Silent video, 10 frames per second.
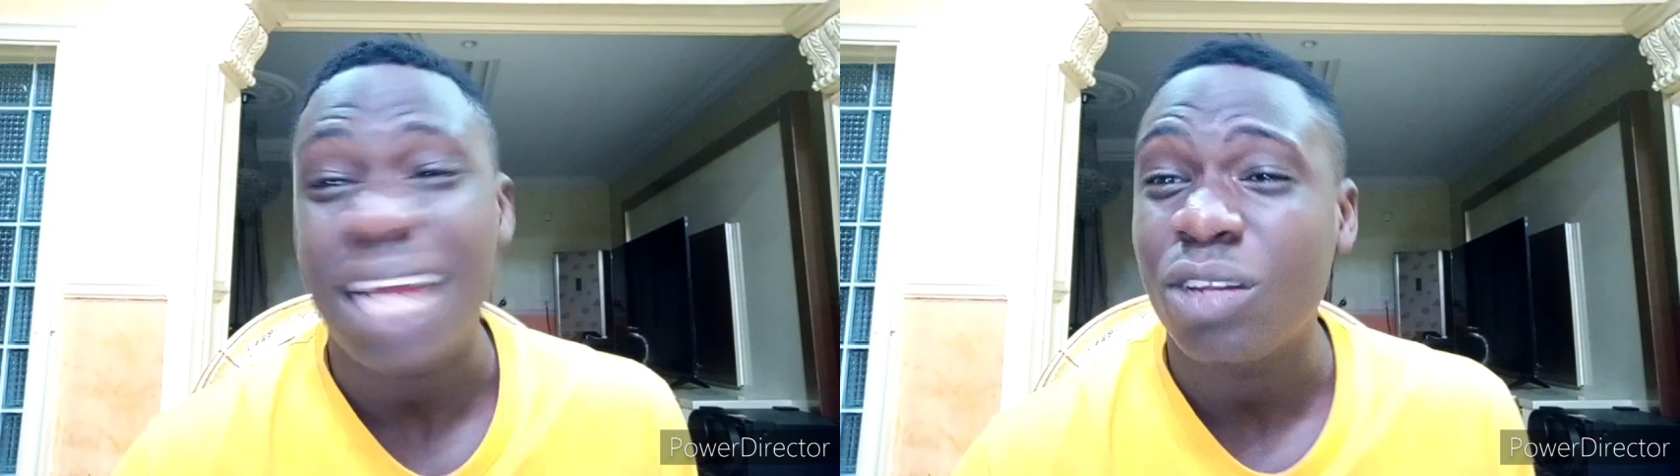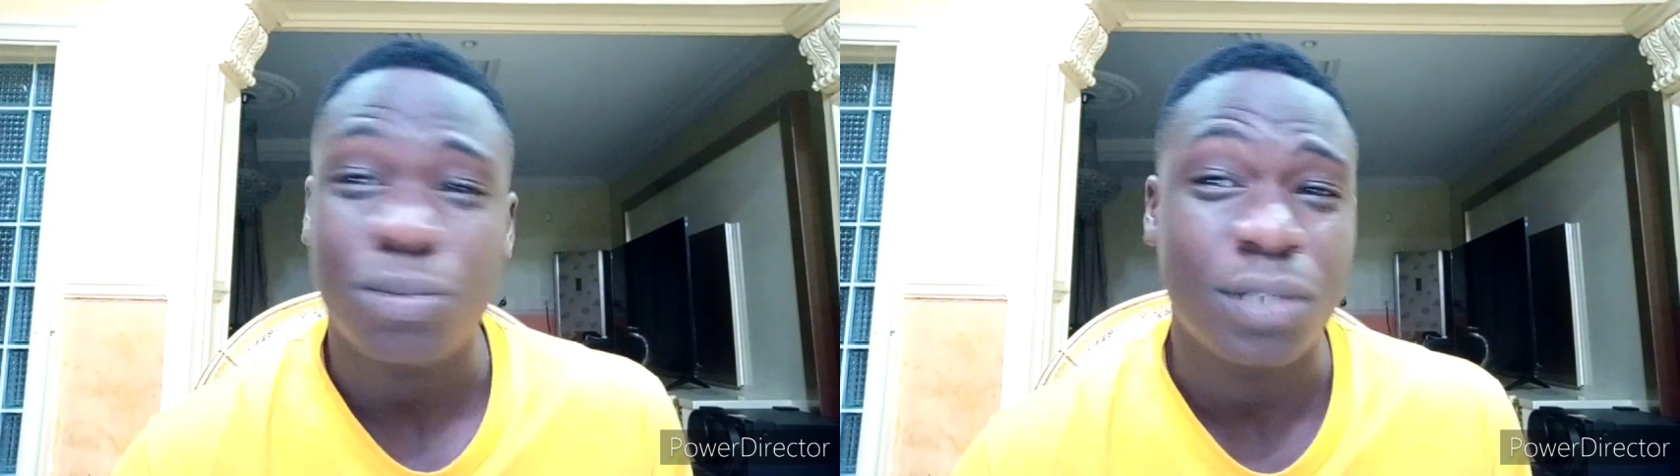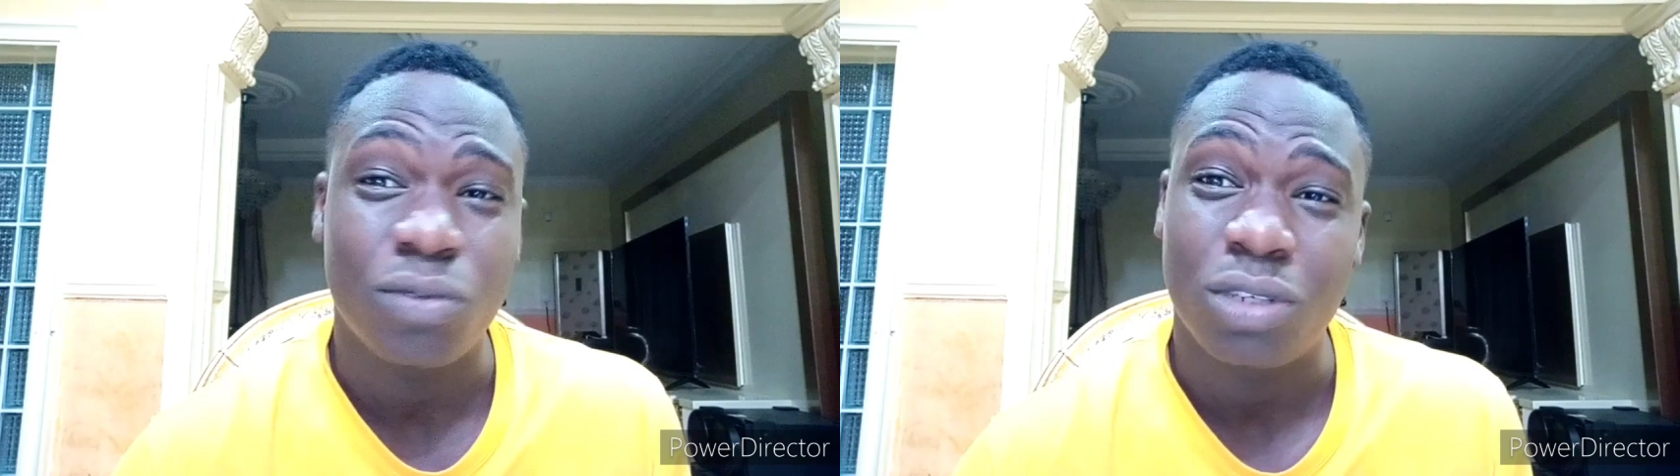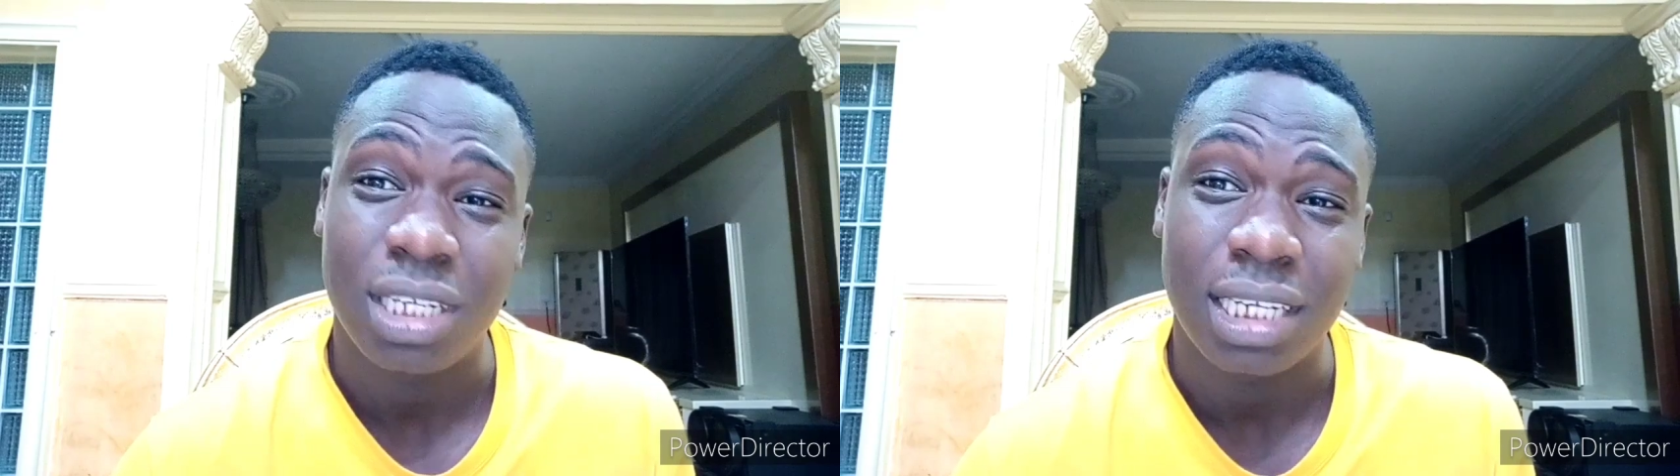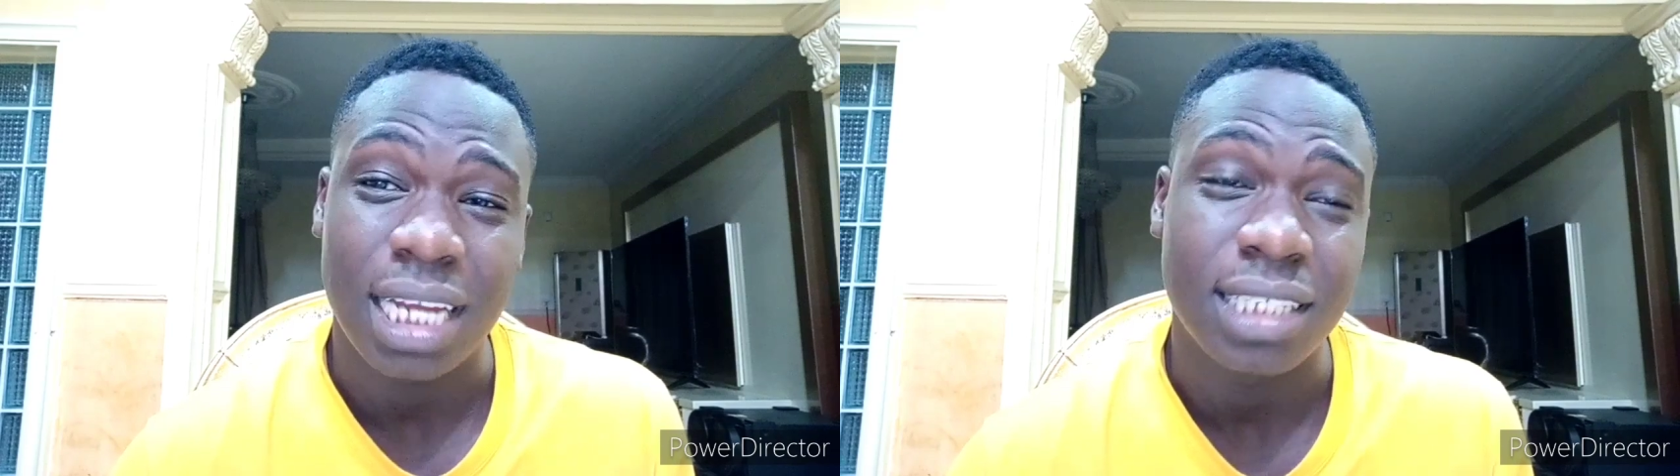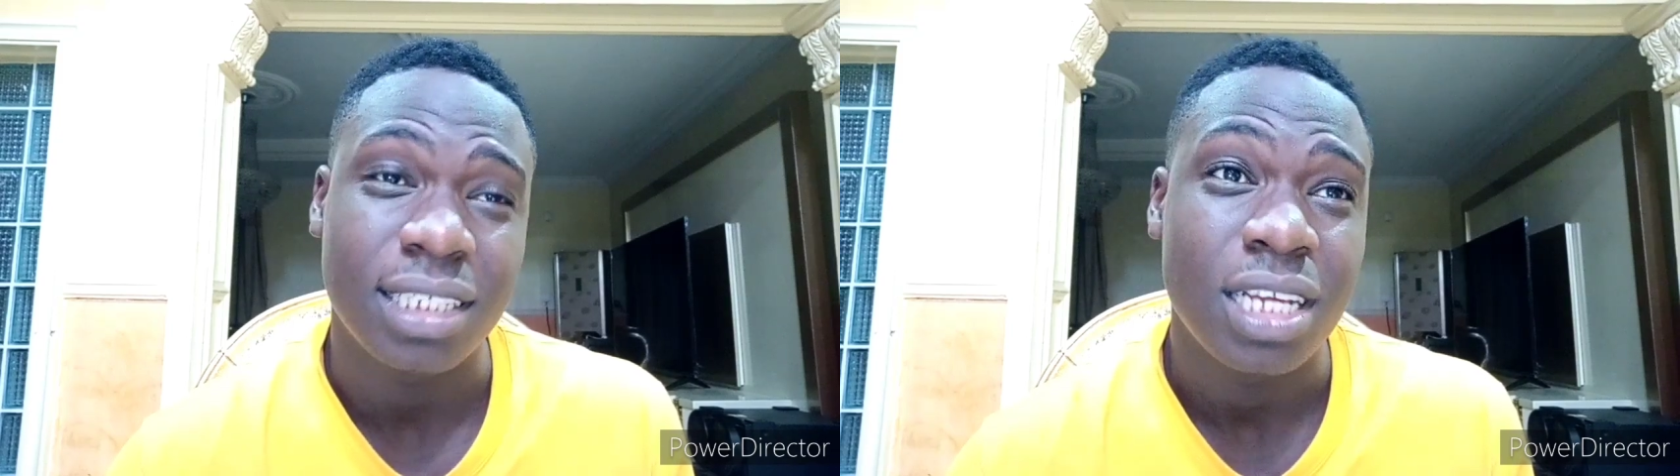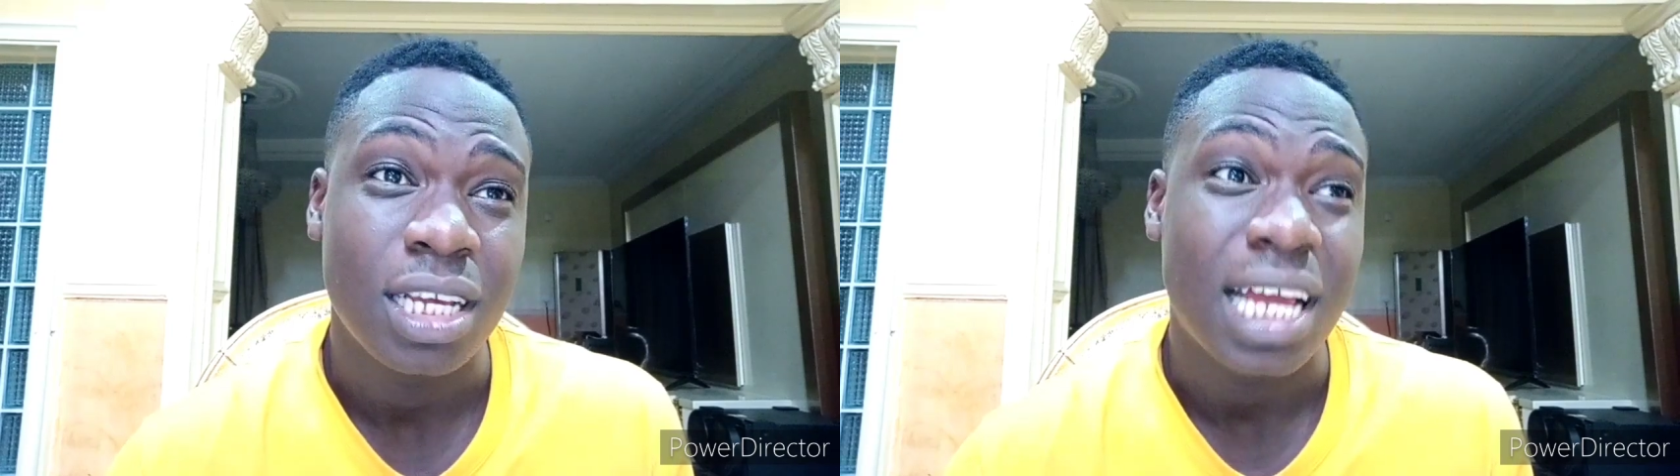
I don't speak Russian, guys,